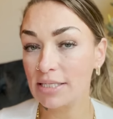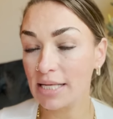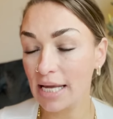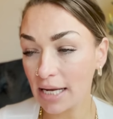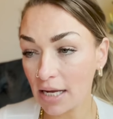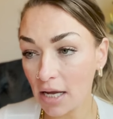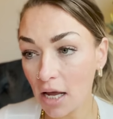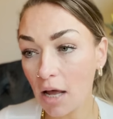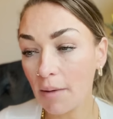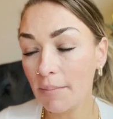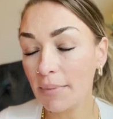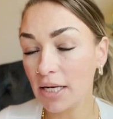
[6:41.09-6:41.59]
They
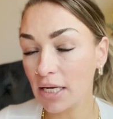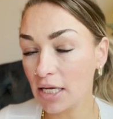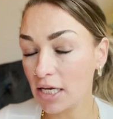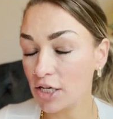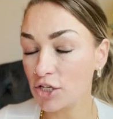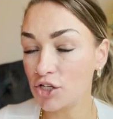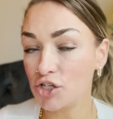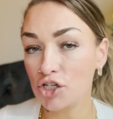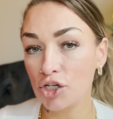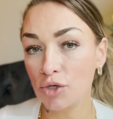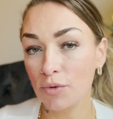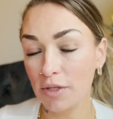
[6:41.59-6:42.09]
come and
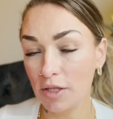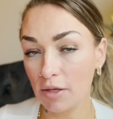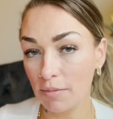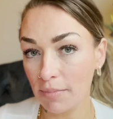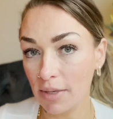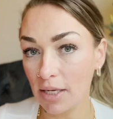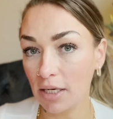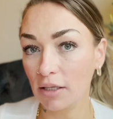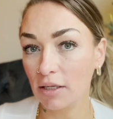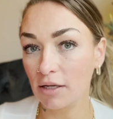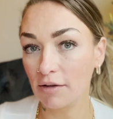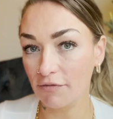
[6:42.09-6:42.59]
get you in the
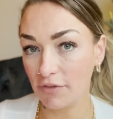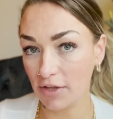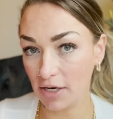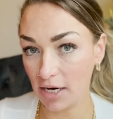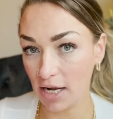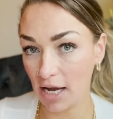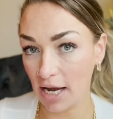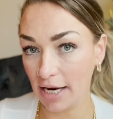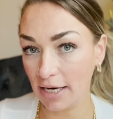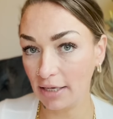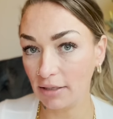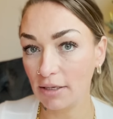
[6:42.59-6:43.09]
middle of the
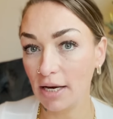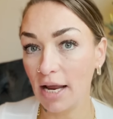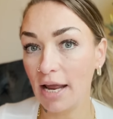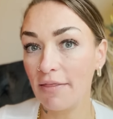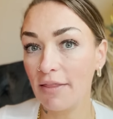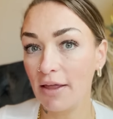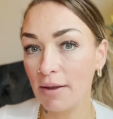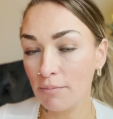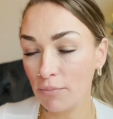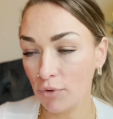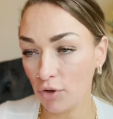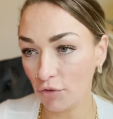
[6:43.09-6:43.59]
night and
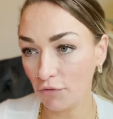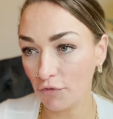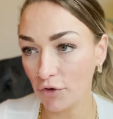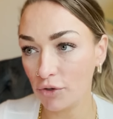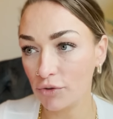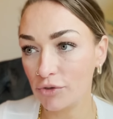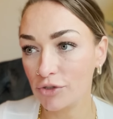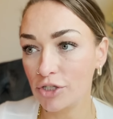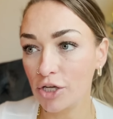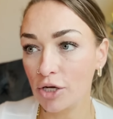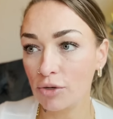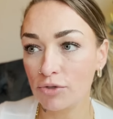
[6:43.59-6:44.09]
they move
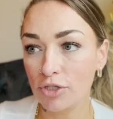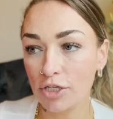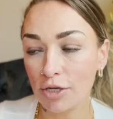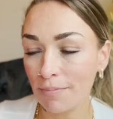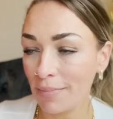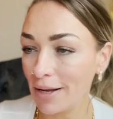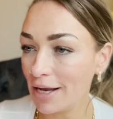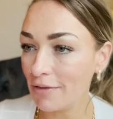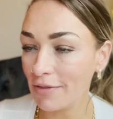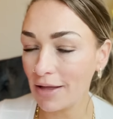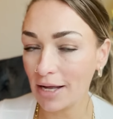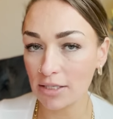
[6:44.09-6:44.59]
you. So to
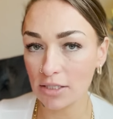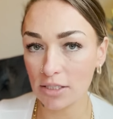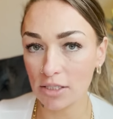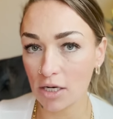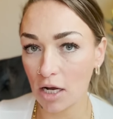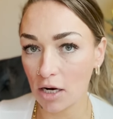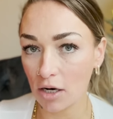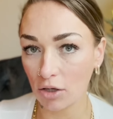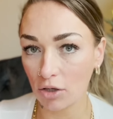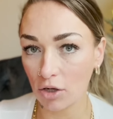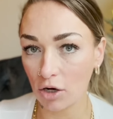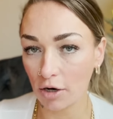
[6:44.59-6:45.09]
me, that's
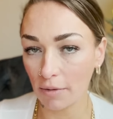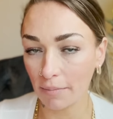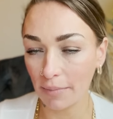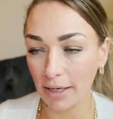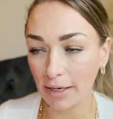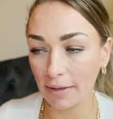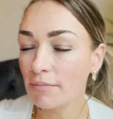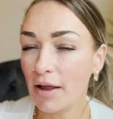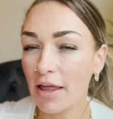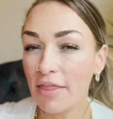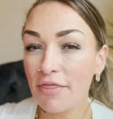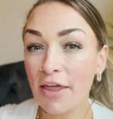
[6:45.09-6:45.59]
not
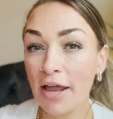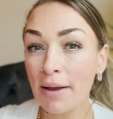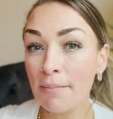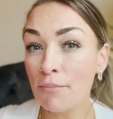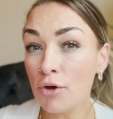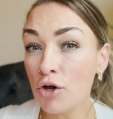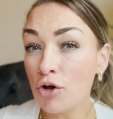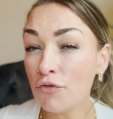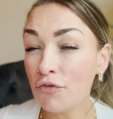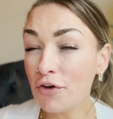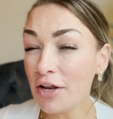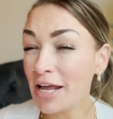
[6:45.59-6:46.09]
alarming. They
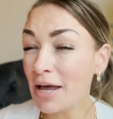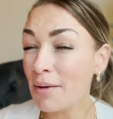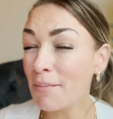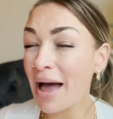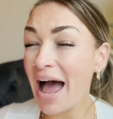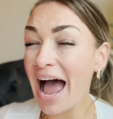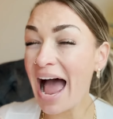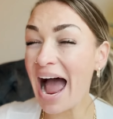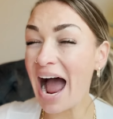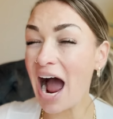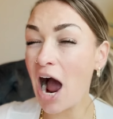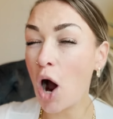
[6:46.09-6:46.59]
moved him
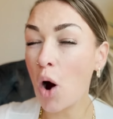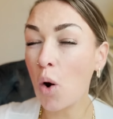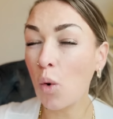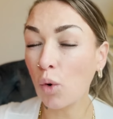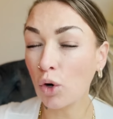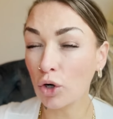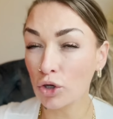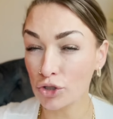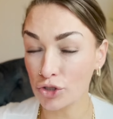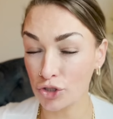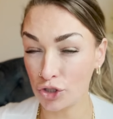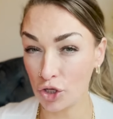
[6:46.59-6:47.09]

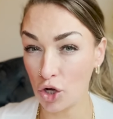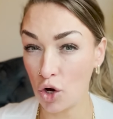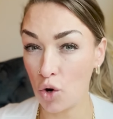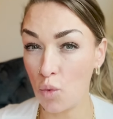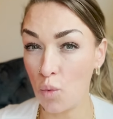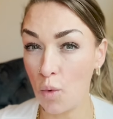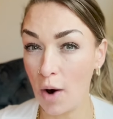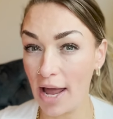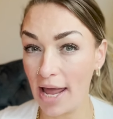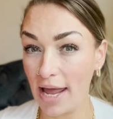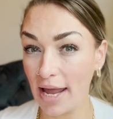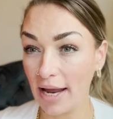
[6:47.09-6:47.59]
hours
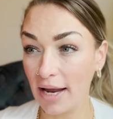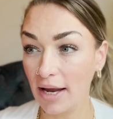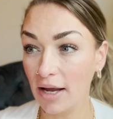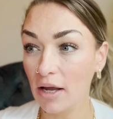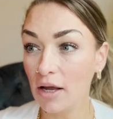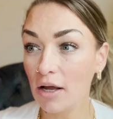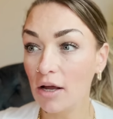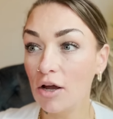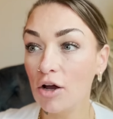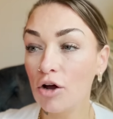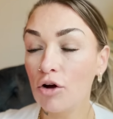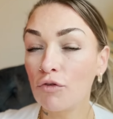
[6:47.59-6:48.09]
away
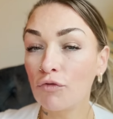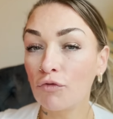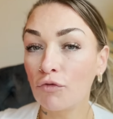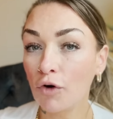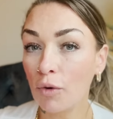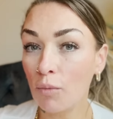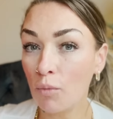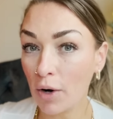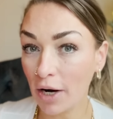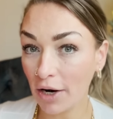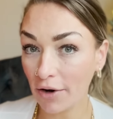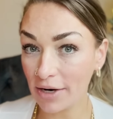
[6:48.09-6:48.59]

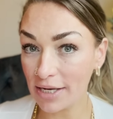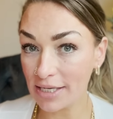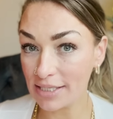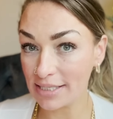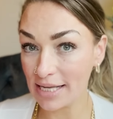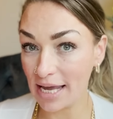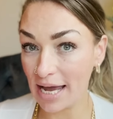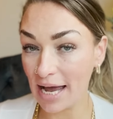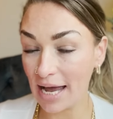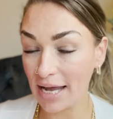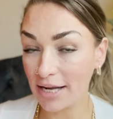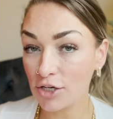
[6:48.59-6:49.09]
from where he's
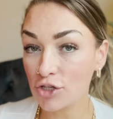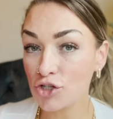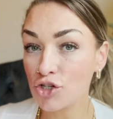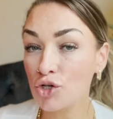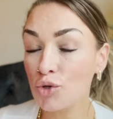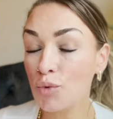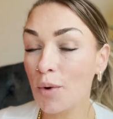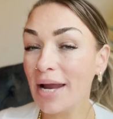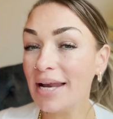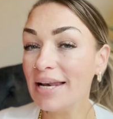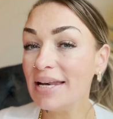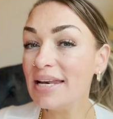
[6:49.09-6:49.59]
at
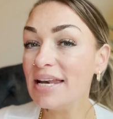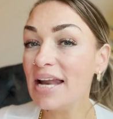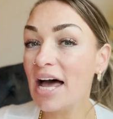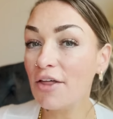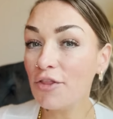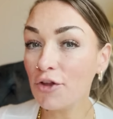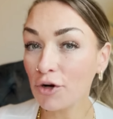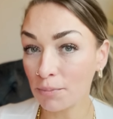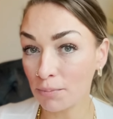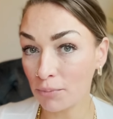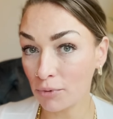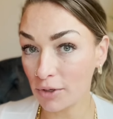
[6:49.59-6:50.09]
to
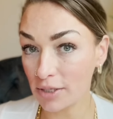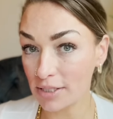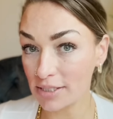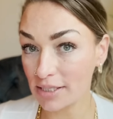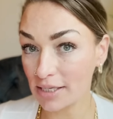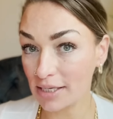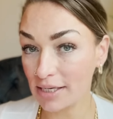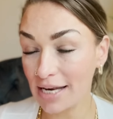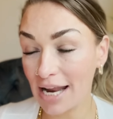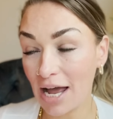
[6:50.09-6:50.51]
another prison.